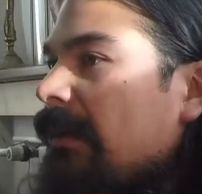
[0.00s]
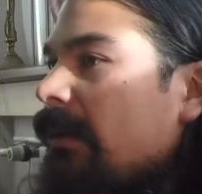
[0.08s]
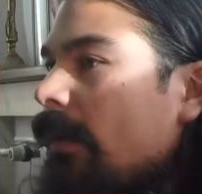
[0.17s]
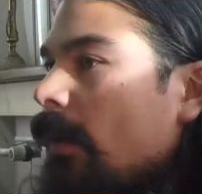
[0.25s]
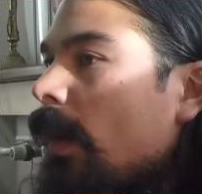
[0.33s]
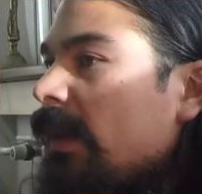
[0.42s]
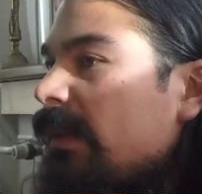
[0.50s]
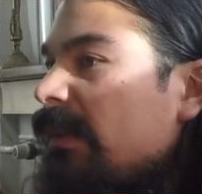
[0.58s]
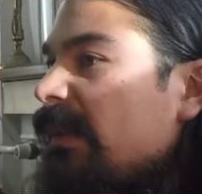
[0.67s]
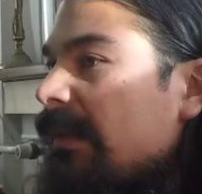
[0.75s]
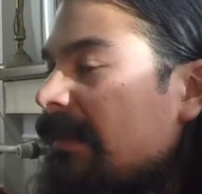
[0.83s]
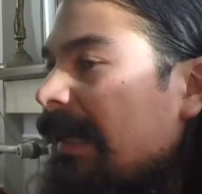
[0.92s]
and then,
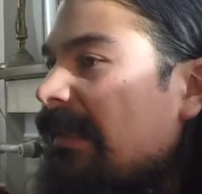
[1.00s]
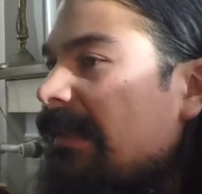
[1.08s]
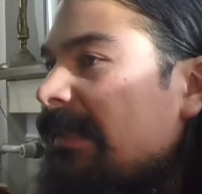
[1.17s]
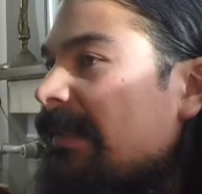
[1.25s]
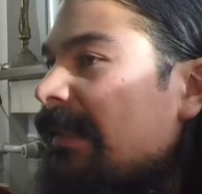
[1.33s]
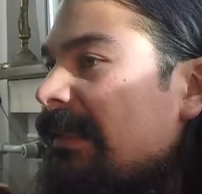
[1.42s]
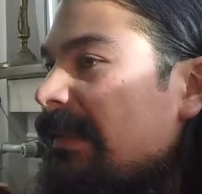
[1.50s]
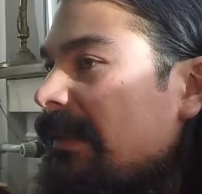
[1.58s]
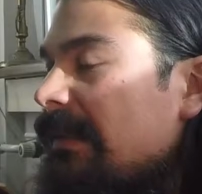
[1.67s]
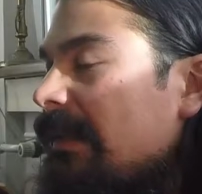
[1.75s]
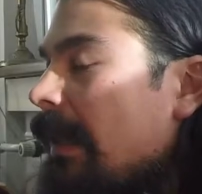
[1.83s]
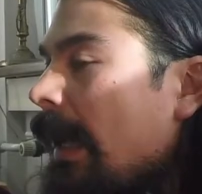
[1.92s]
or you just like, this
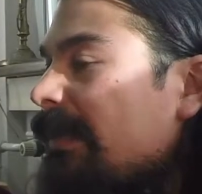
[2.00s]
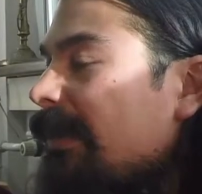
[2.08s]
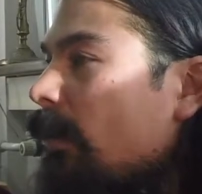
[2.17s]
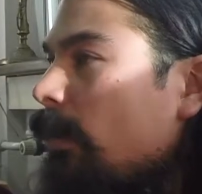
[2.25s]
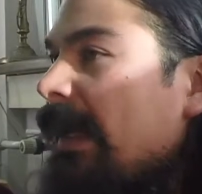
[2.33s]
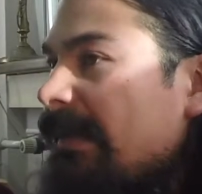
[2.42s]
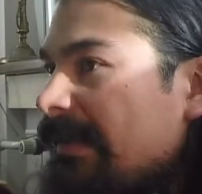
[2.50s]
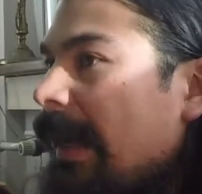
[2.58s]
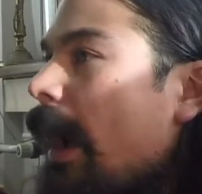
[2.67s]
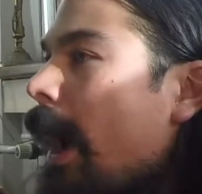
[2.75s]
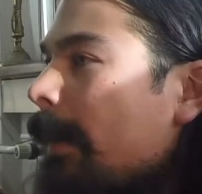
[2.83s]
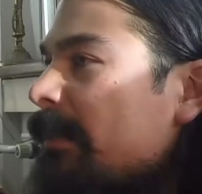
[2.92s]
is not the
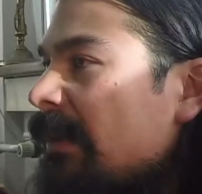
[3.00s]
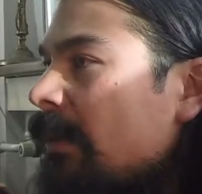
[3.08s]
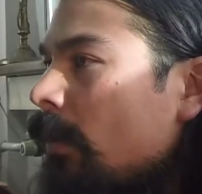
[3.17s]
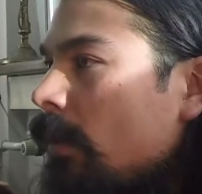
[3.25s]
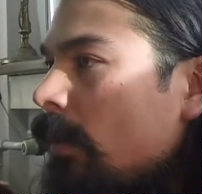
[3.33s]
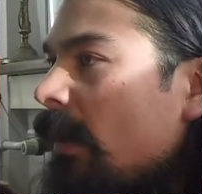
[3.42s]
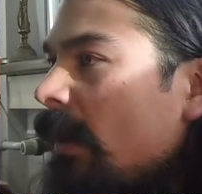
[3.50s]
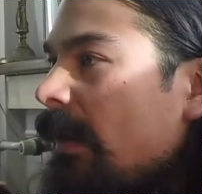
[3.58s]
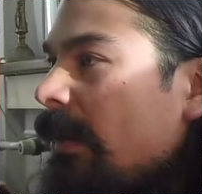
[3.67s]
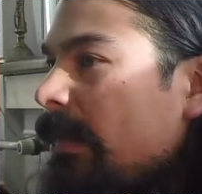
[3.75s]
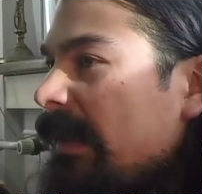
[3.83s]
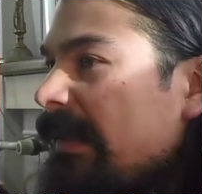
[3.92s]
way, it's the
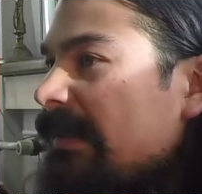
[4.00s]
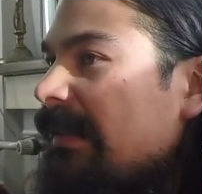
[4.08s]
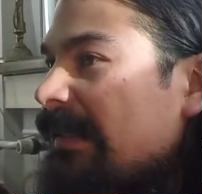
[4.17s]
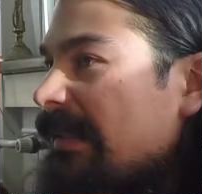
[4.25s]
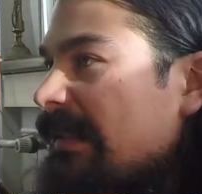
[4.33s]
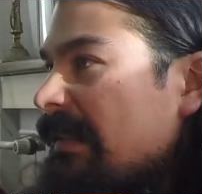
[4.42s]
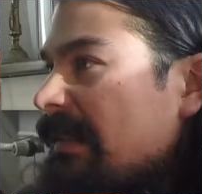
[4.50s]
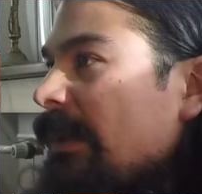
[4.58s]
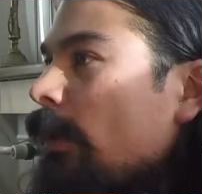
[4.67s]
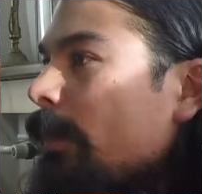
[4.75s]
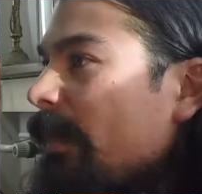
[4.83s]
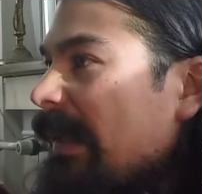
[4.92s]
obstacle, but it's a
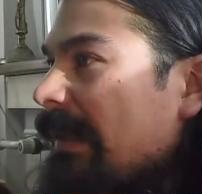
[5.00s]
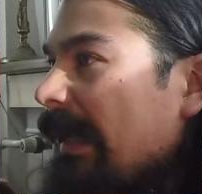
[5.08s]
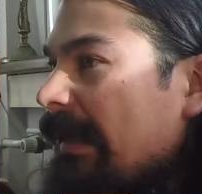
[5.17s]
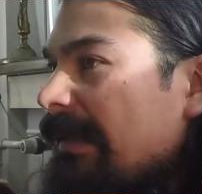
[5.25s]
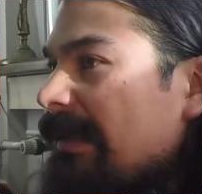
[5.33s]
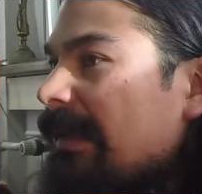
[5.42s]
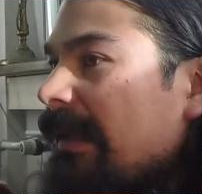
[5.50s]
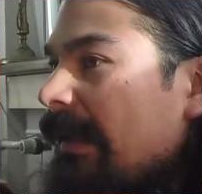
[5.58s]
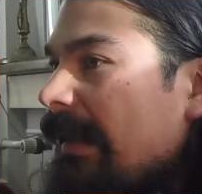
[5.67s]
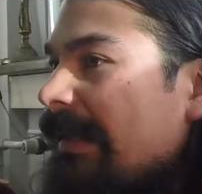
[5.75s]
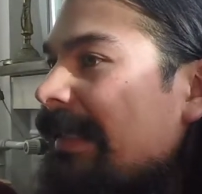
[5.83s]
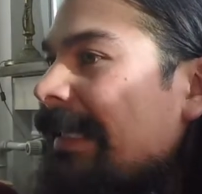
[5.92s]
stupid, like
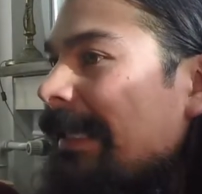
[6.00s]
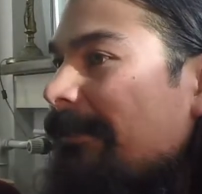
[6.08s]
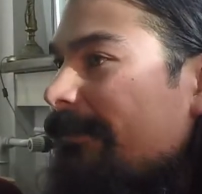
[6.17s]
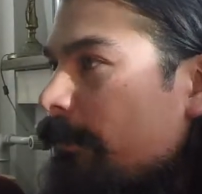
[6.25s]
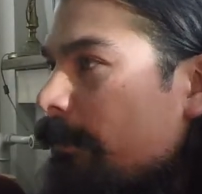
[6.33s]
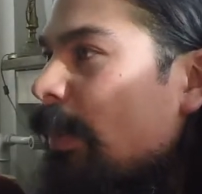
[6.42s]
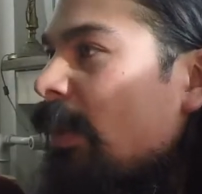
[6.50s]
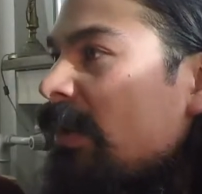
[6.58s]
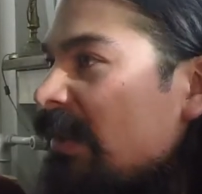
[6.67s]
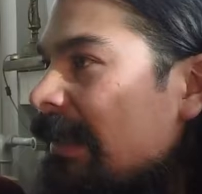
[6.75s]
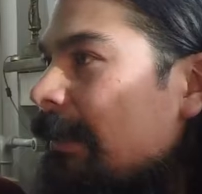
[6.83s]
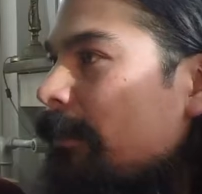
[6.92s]
I keep
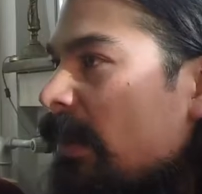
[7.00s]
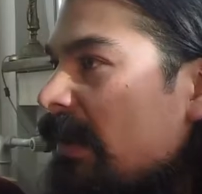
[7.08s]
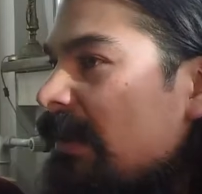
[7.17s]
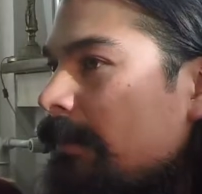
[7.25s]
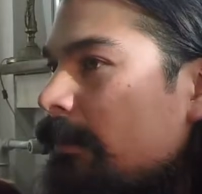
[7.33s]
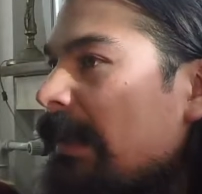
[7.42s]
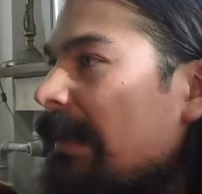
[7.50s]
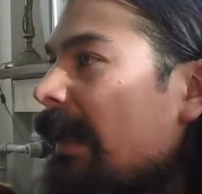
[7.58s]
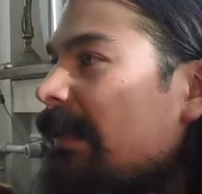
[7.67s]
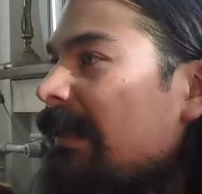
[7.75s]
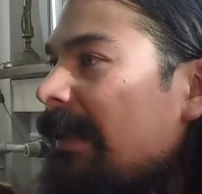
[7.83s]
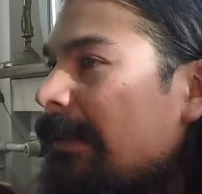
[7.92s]
pushing,
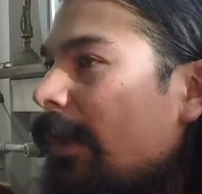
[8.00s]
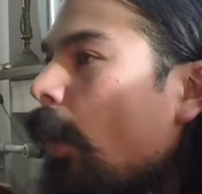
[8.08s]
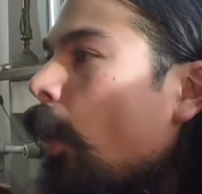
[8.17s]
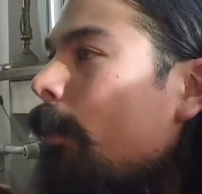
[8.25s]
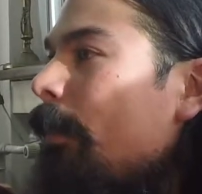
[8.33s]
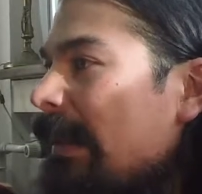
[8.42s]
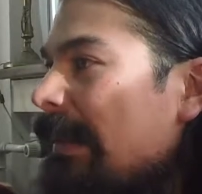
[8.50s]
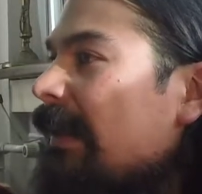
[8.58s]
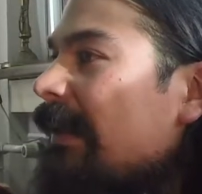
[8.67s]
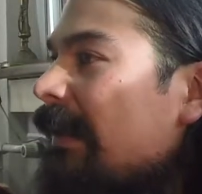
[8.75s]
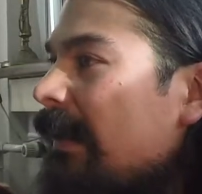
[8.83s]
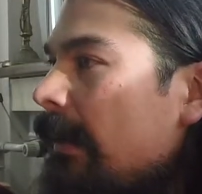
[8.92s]
but nothing's
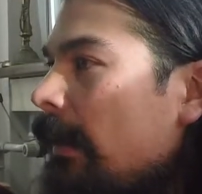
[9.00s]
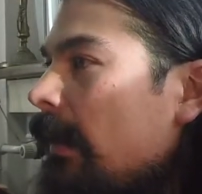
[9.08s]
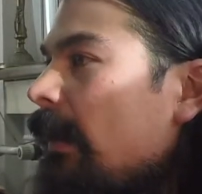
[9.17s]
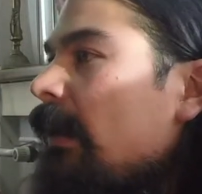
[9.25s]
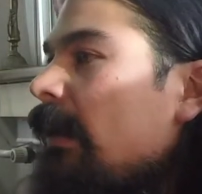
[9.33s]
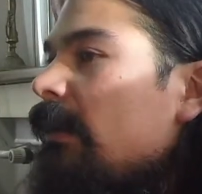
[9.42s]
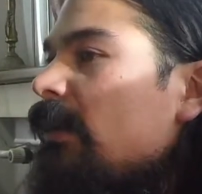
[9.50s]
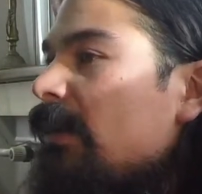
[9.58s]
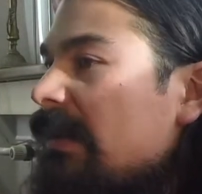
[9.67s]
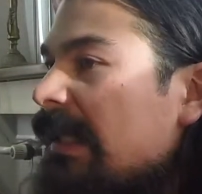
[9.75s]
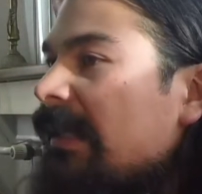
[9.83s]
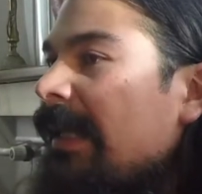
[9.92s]
opening.
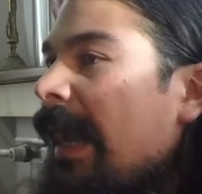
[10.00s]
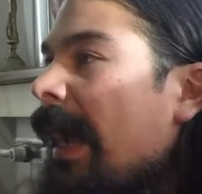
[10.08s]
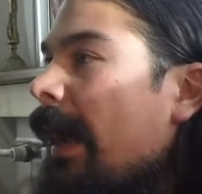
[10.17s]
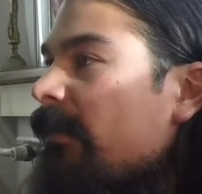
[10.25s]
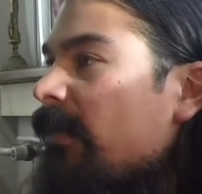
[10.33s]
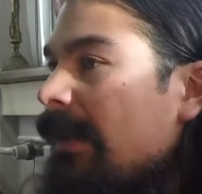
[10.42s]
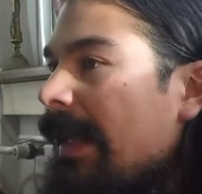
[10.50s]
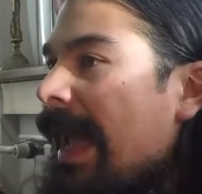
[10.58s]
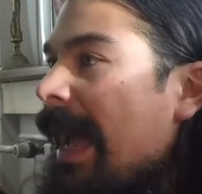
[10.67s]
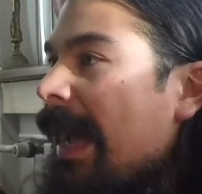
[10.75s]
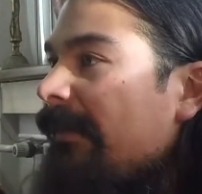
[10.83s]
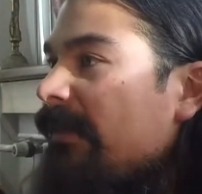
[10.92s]
You just have
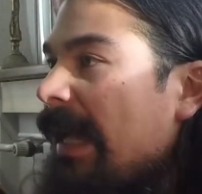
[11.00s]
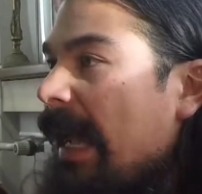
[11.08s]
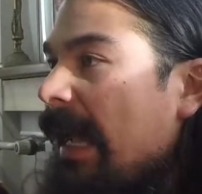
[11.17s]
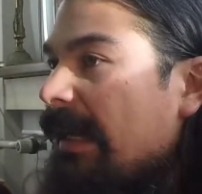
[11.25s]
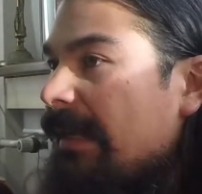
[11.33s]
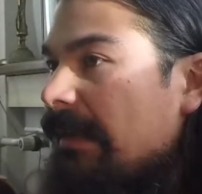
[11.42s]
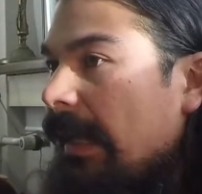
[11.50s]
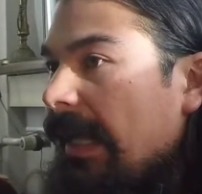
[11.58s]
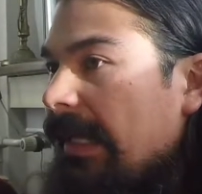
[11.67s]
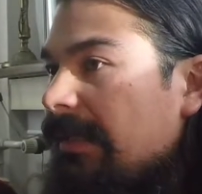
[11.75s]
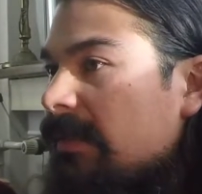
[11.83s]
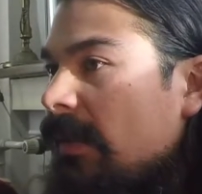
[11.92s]
to have that
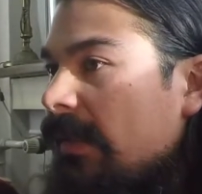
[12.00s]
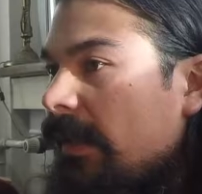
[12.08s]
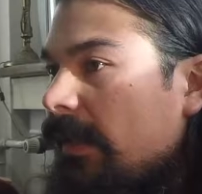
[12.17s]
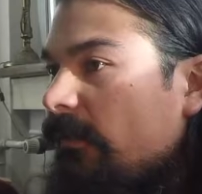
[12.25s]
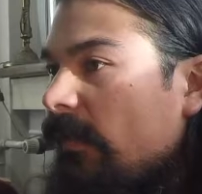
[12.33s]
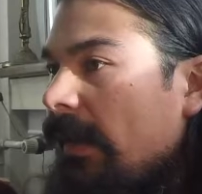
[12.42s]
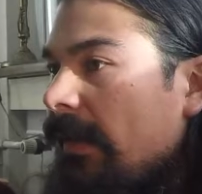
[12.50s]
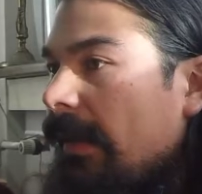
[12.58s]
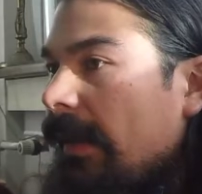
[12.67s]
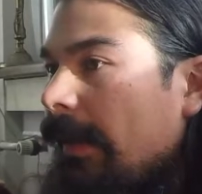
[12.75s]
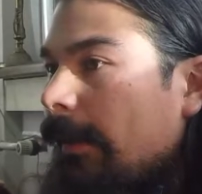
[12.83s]
like sort of